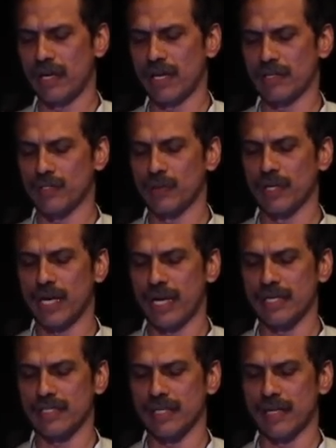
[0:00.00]
our sewer
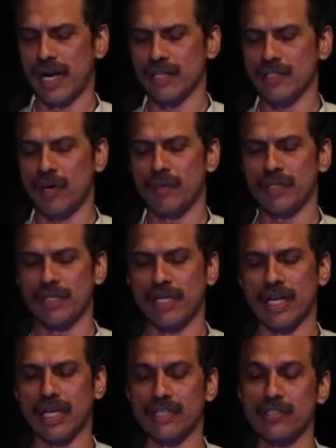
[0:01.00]
lines and, and stormwater
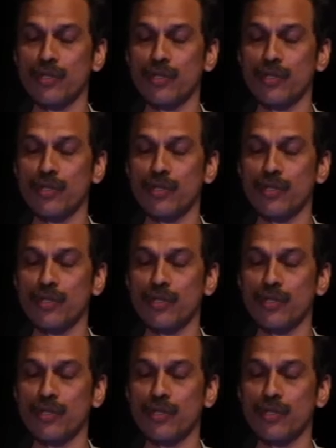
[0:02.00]
drainage.